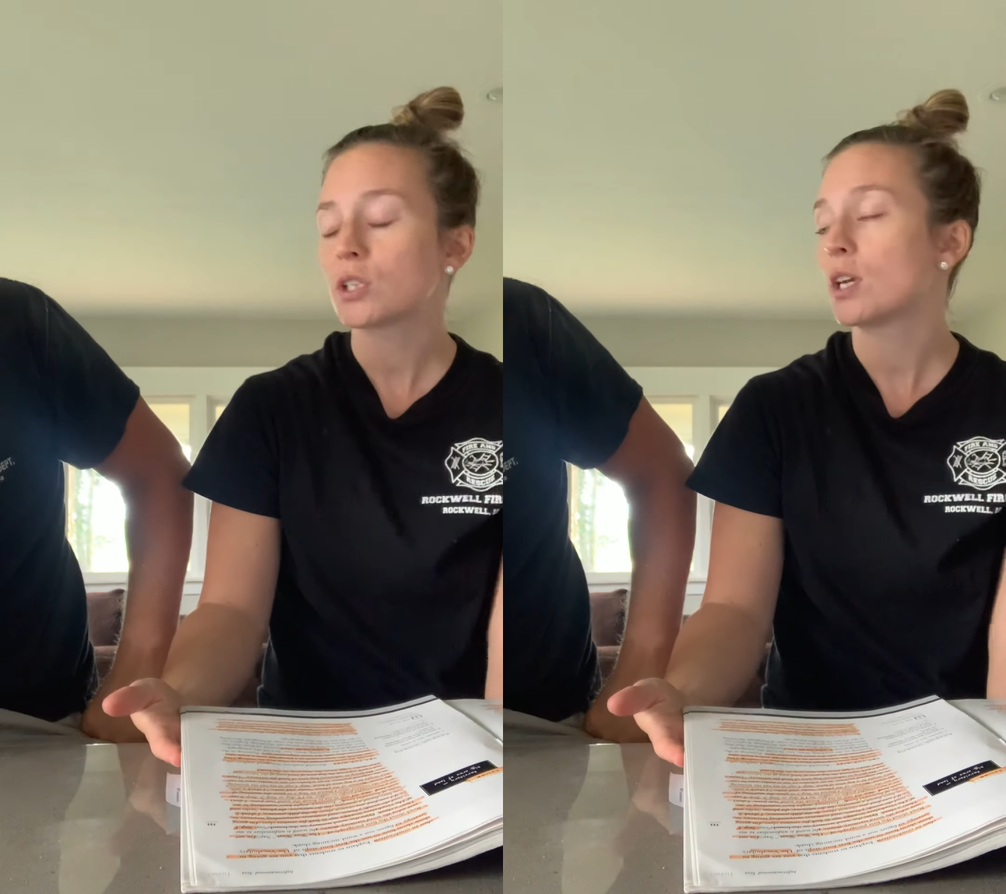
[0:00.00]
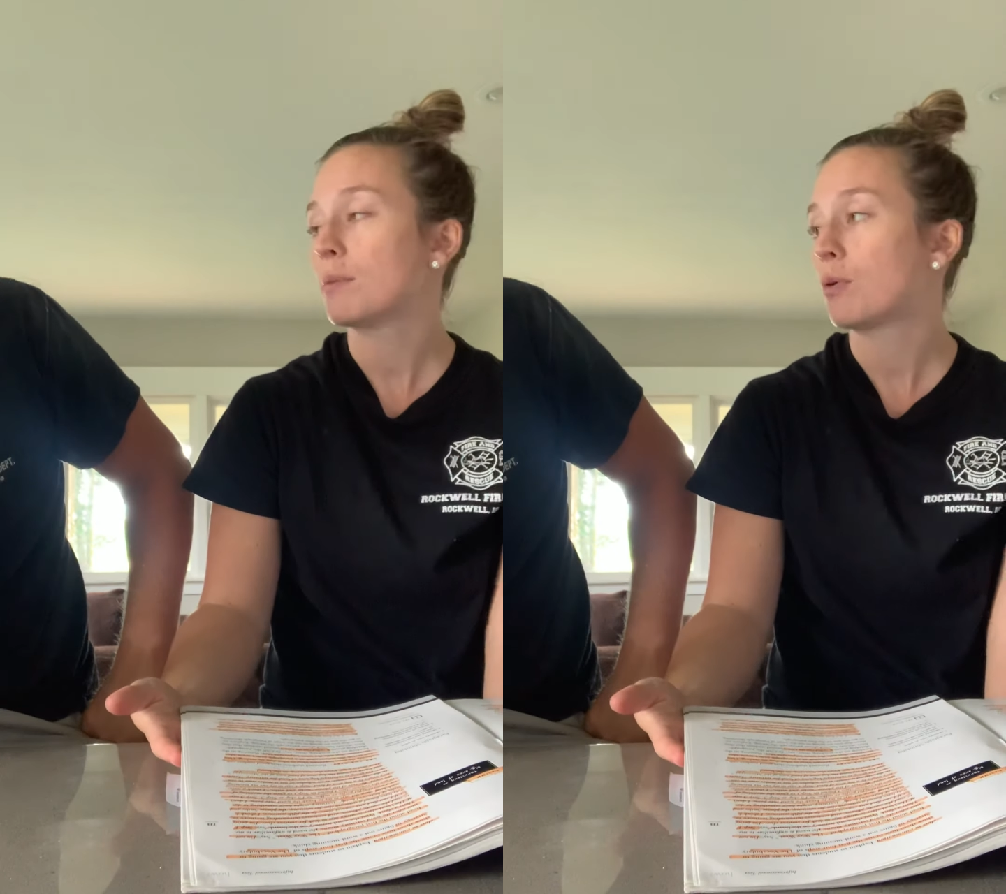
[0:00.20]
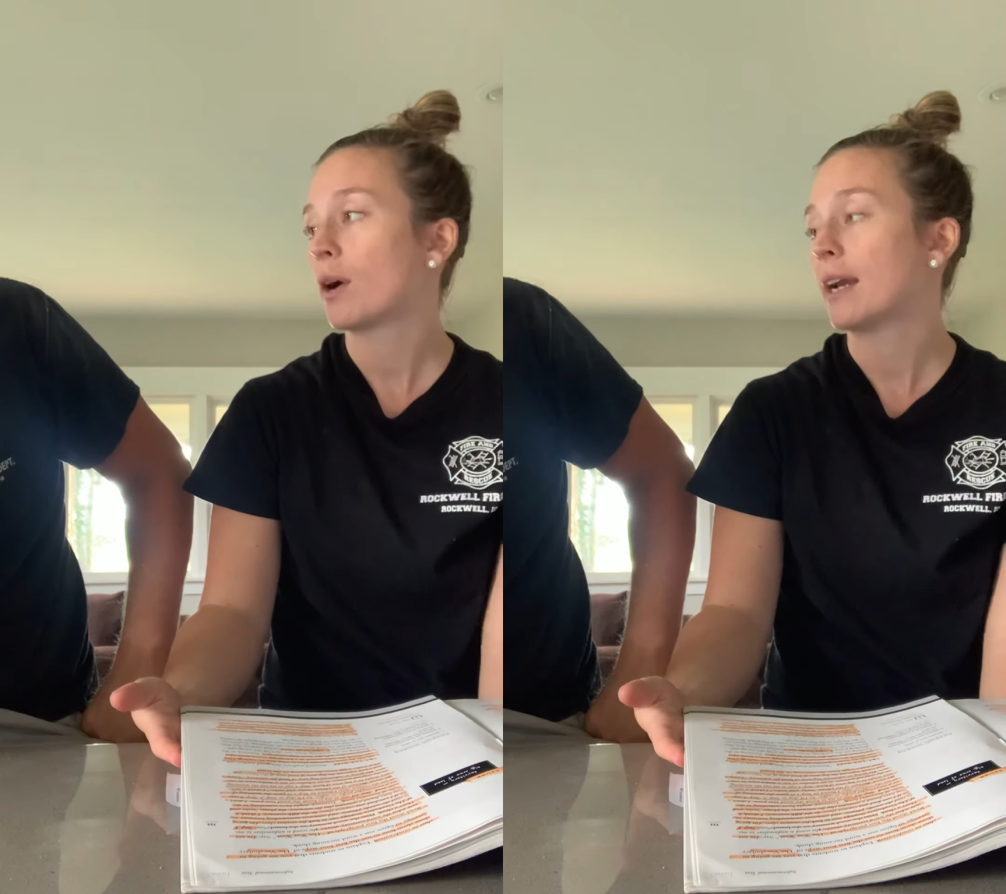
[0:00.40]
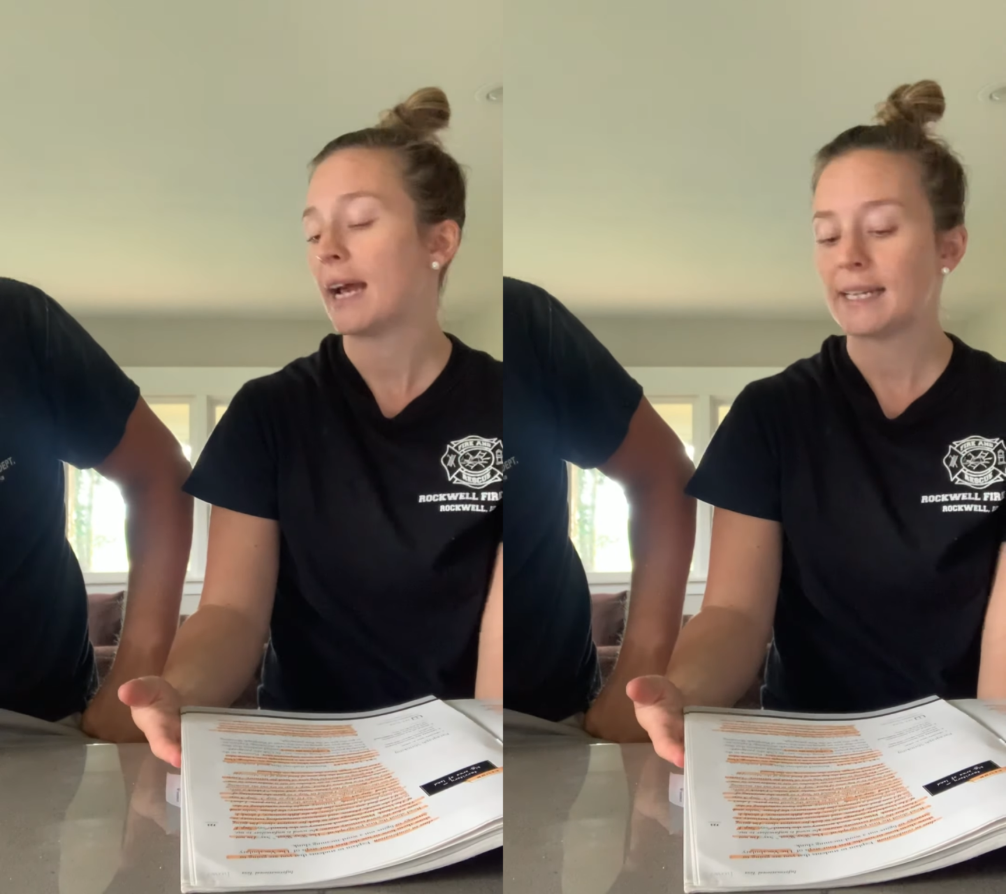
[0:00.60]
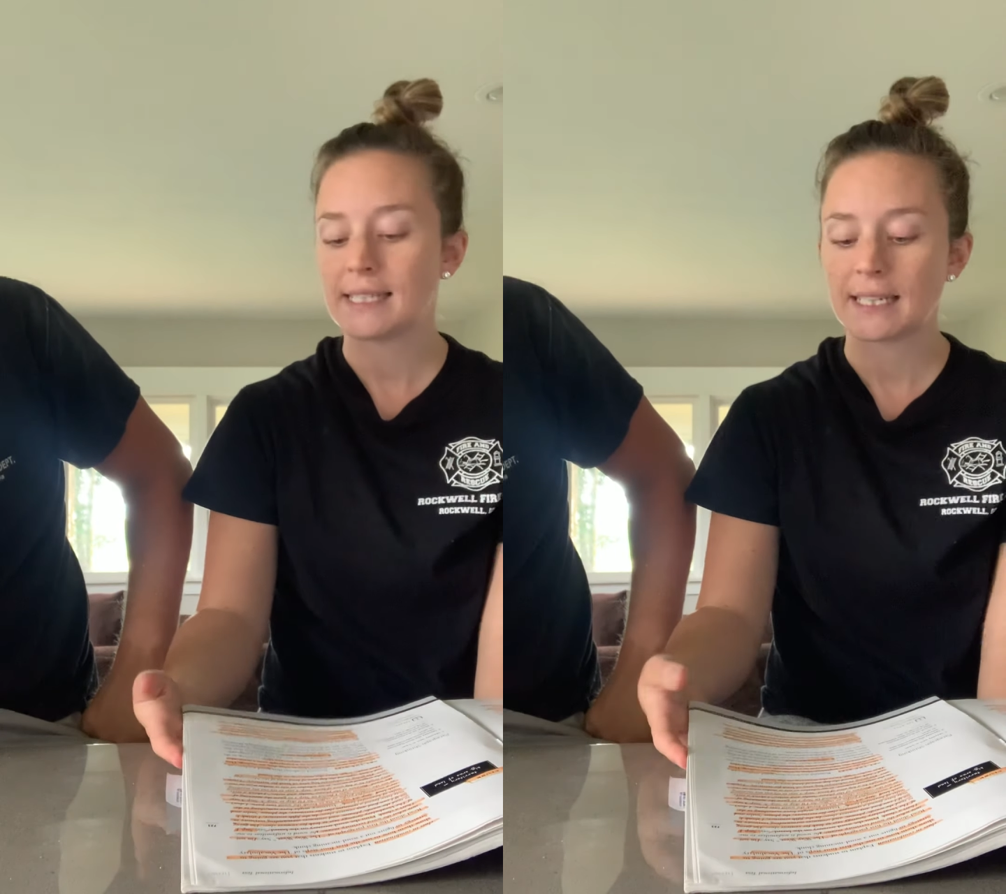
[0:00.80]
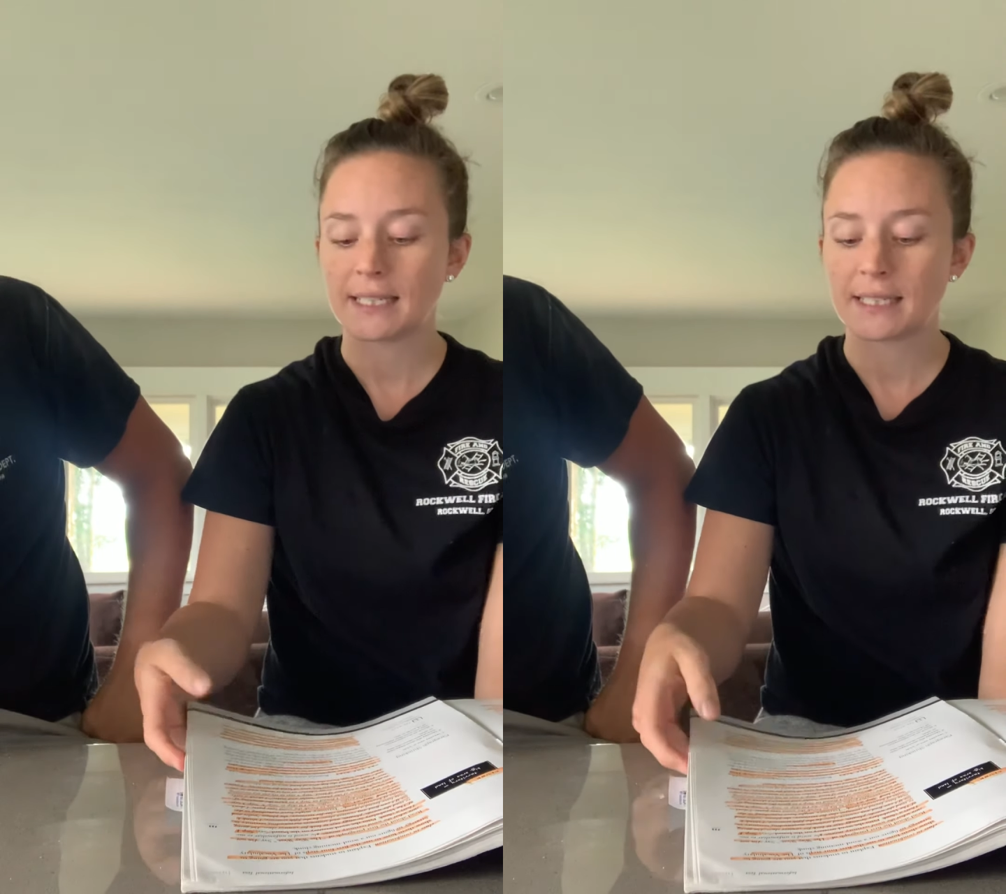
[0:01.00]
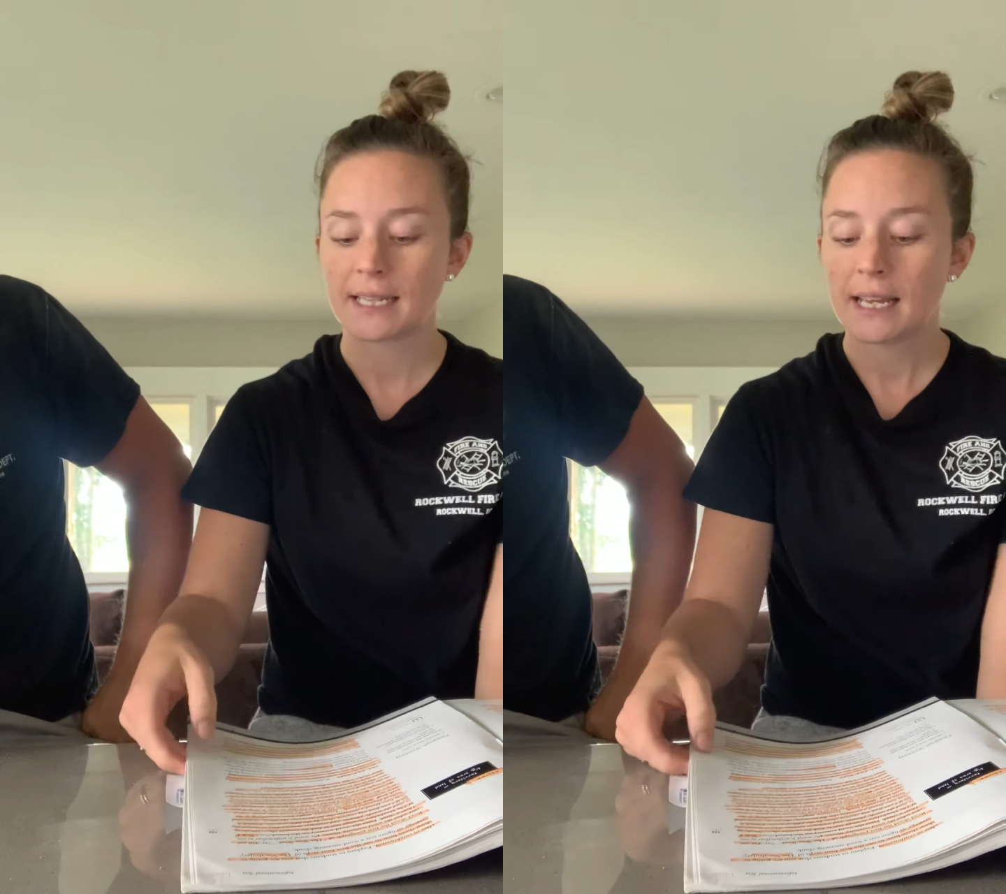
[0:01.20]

important ideas